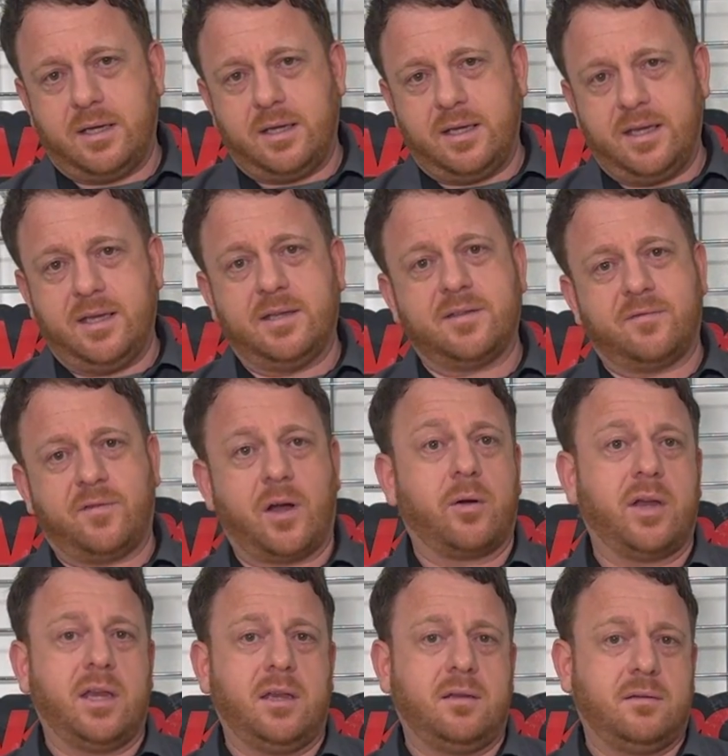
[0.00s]
is
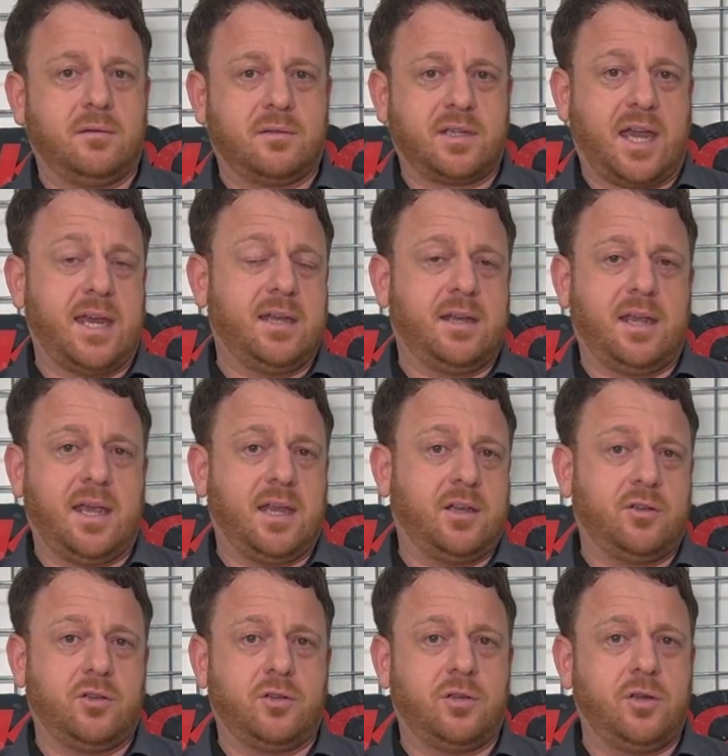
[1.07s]
very tight,
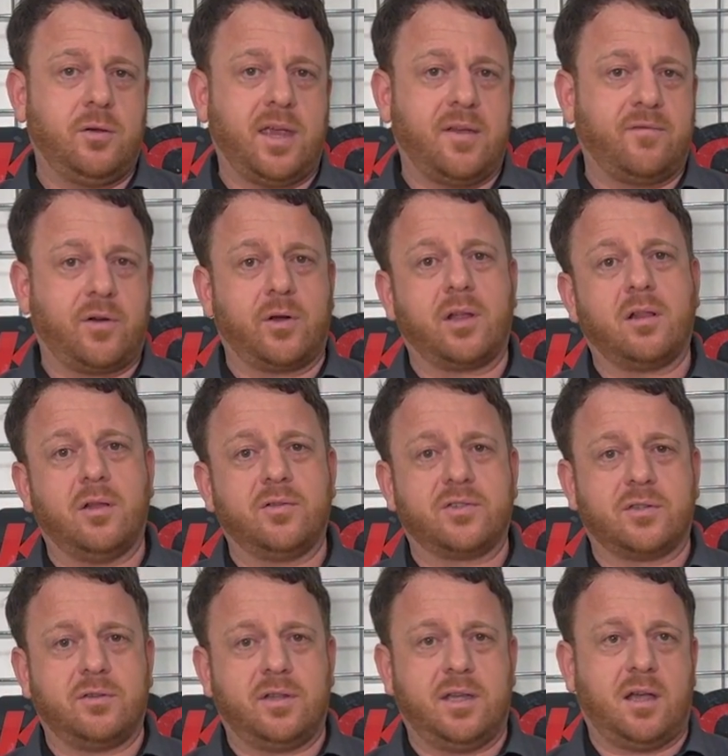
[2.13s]
and you get very close
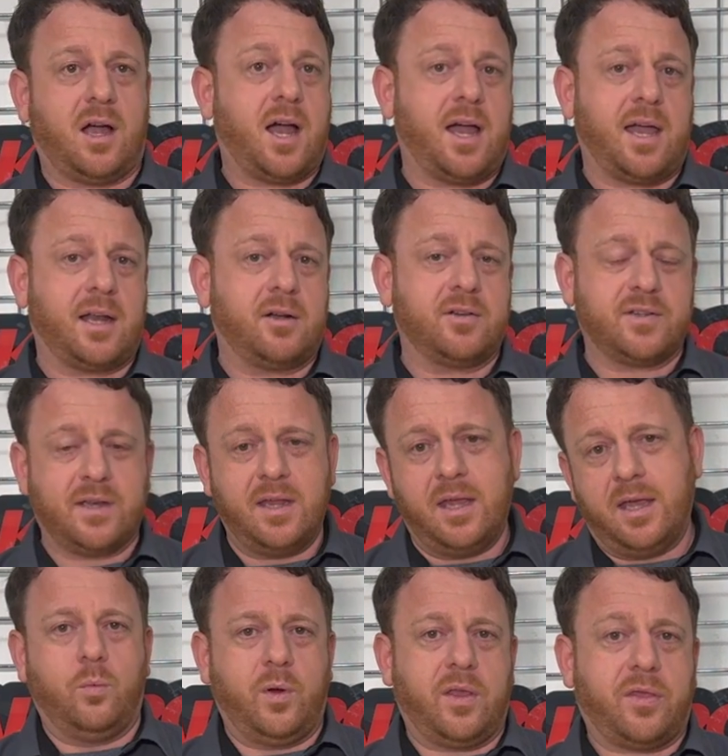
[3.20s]
to the hot headers.
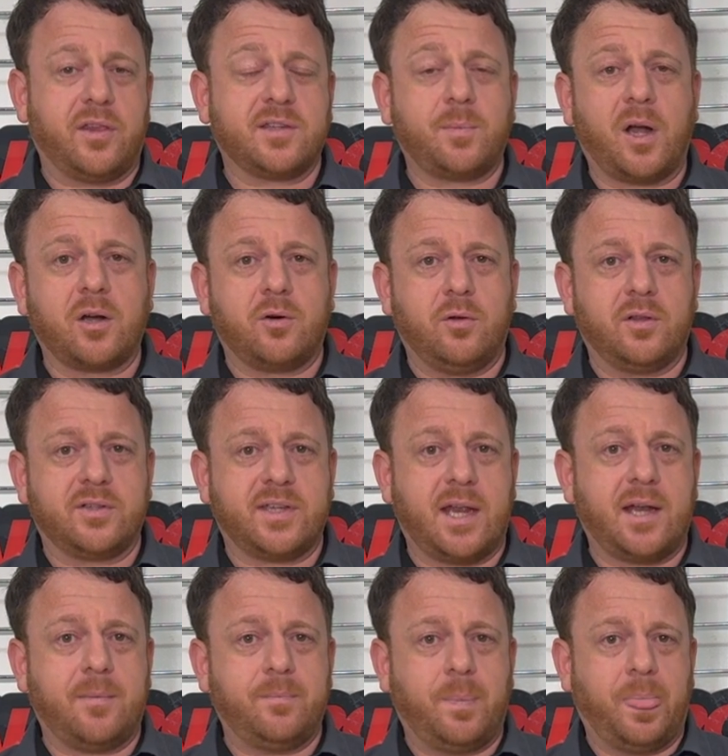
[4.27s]
With the smart cooler
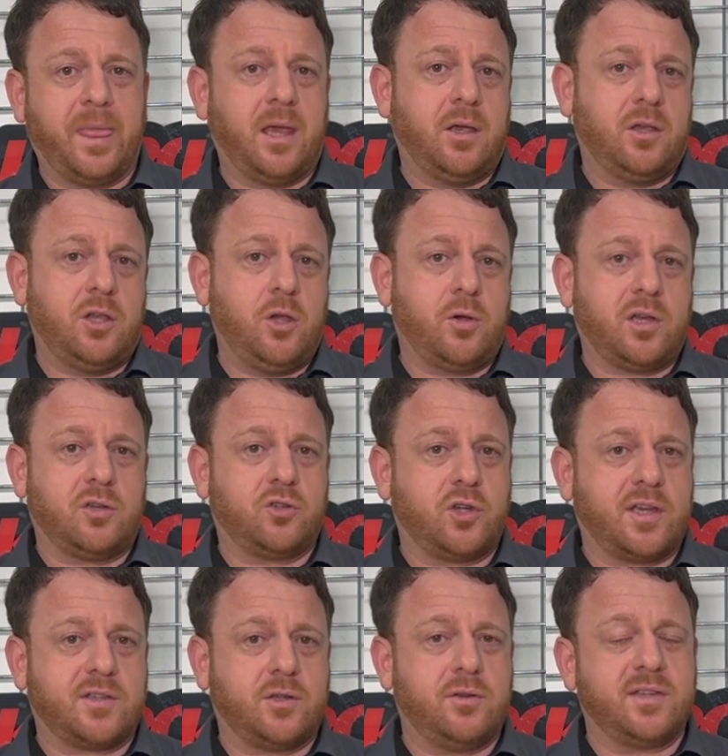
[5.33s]
setup, you can
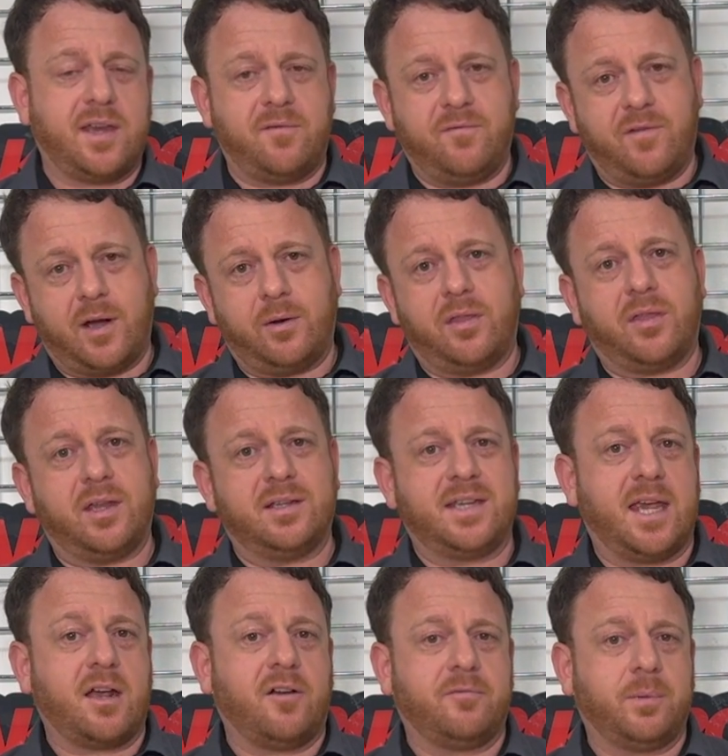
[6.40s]
just use a very thin
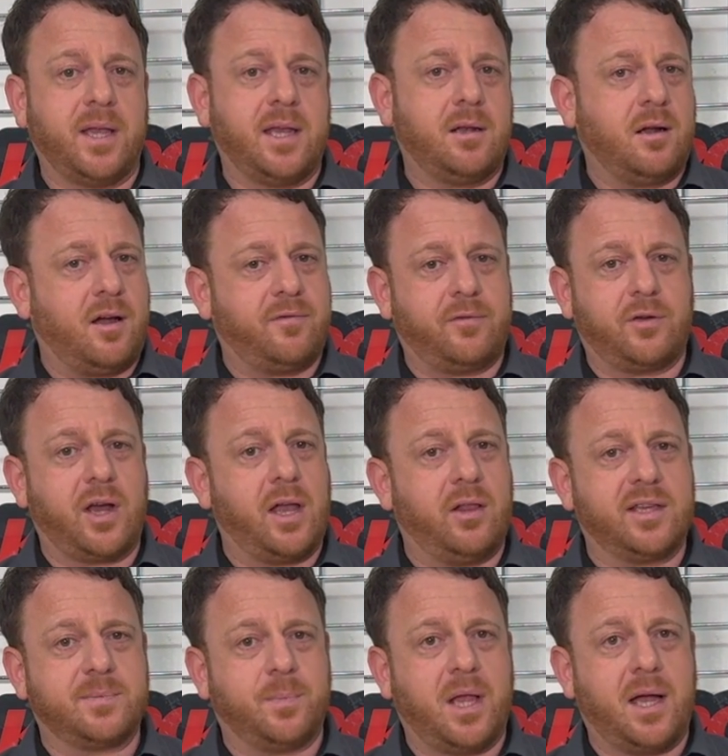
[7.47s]
takeoff plate off of your
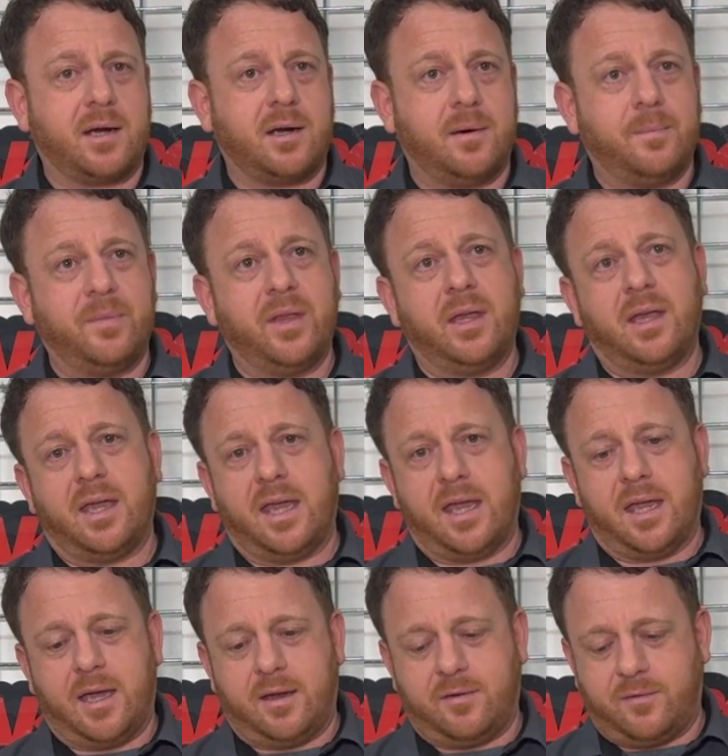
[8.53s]
LS block
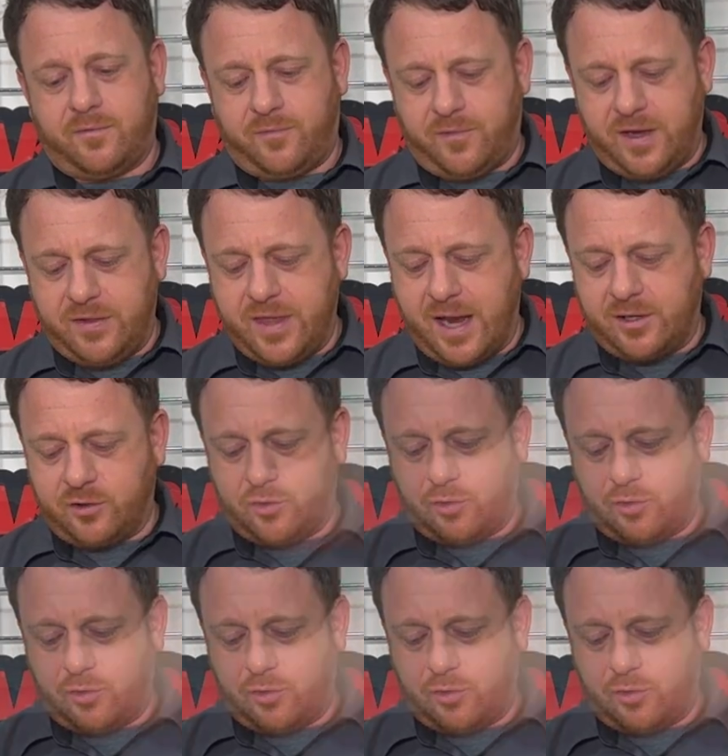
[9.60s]
and feed that